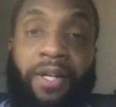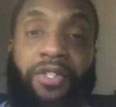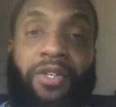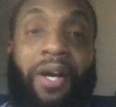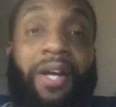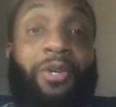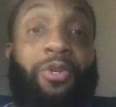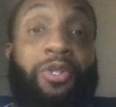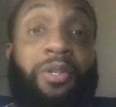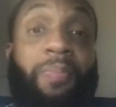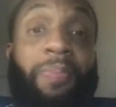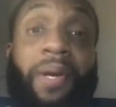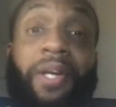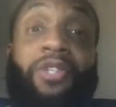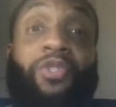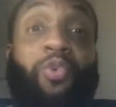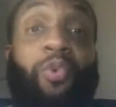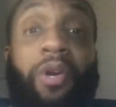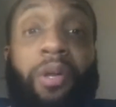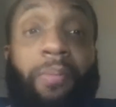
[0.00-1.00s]
So I used to pay
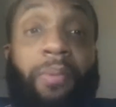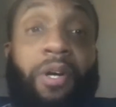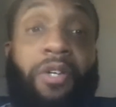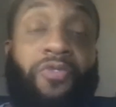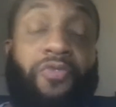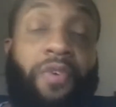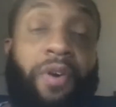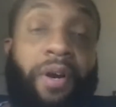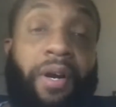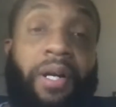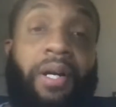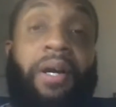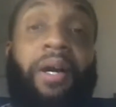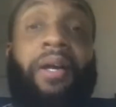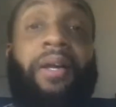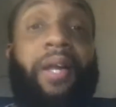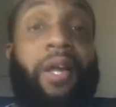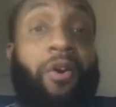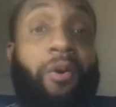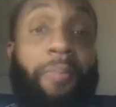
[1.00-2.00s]
$20 for a
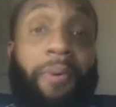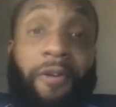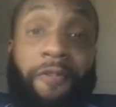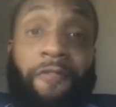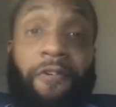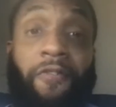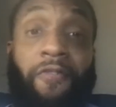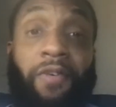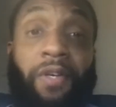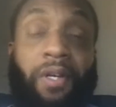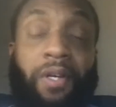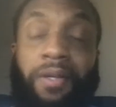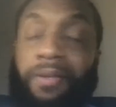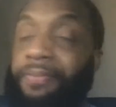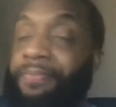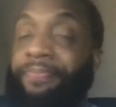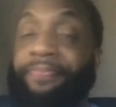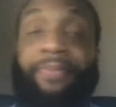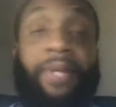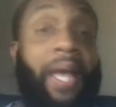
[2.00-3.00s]
haircut, now I pay 50.
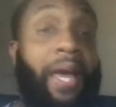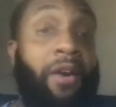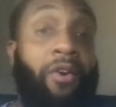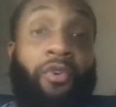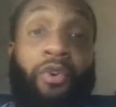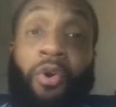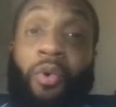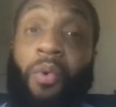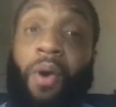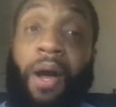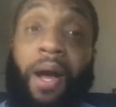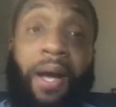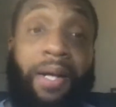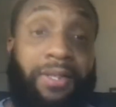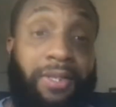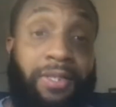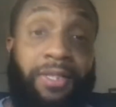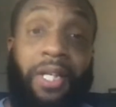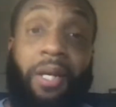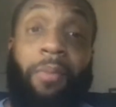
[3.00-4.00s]
I don't know why, it's
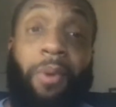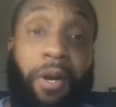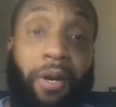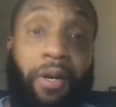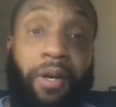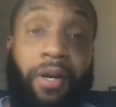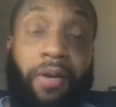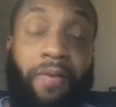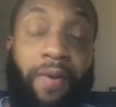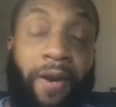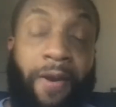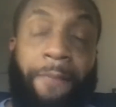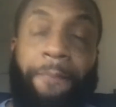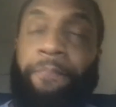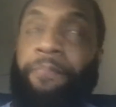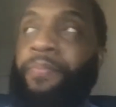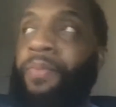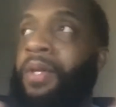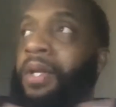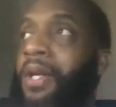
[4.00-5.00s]
the same haircut, right?
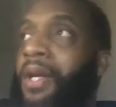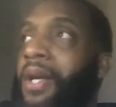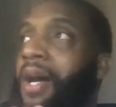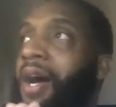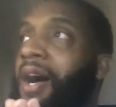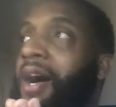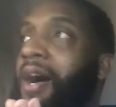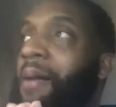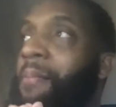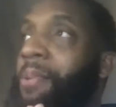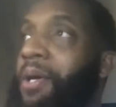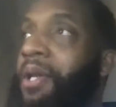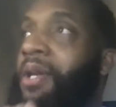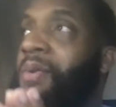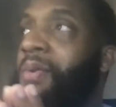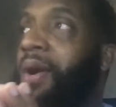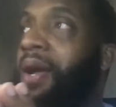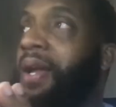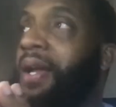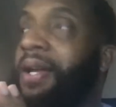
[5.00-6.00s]
But
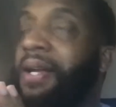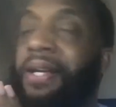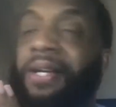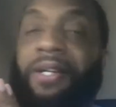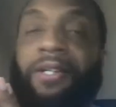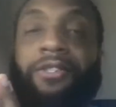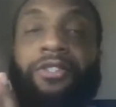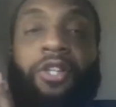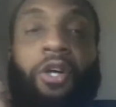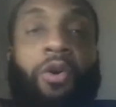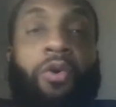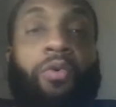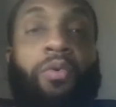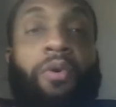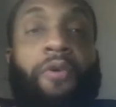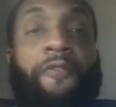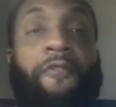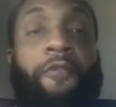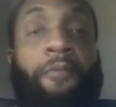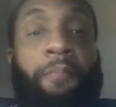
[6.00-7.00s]
anyway, so
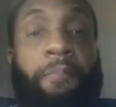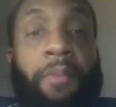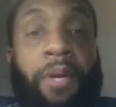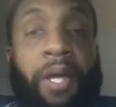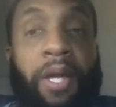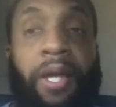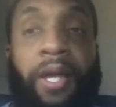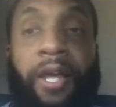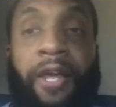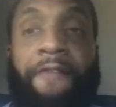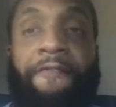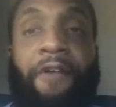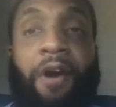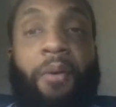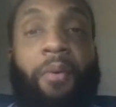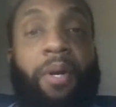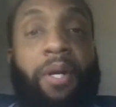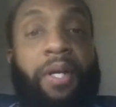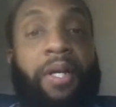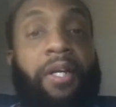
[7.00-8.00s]
for me, if I
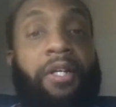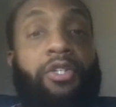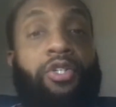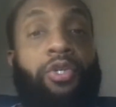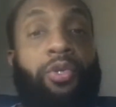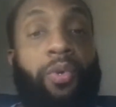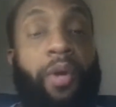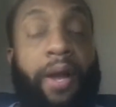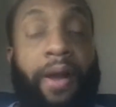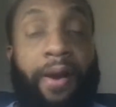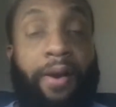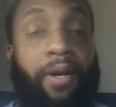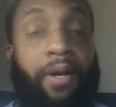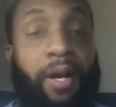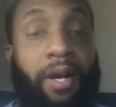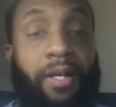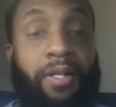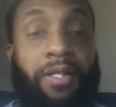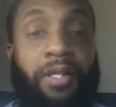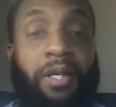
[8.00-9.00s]
were to get 2
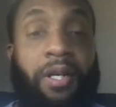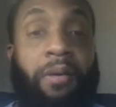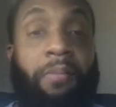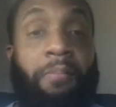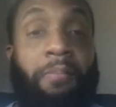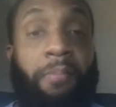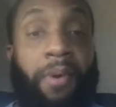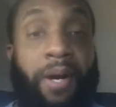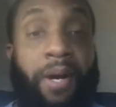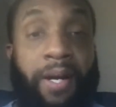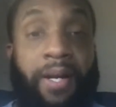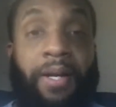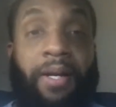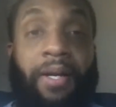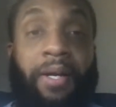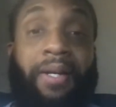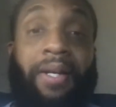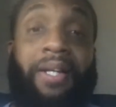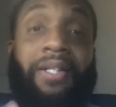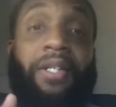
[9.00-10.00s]
haircuts in a month,
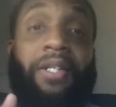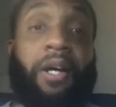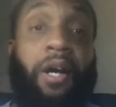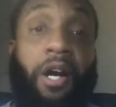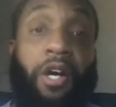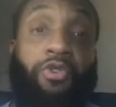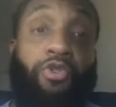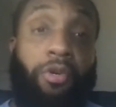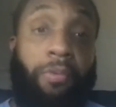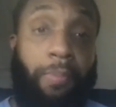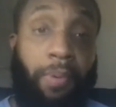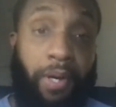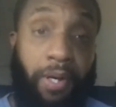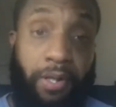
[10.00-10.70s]
that's $100.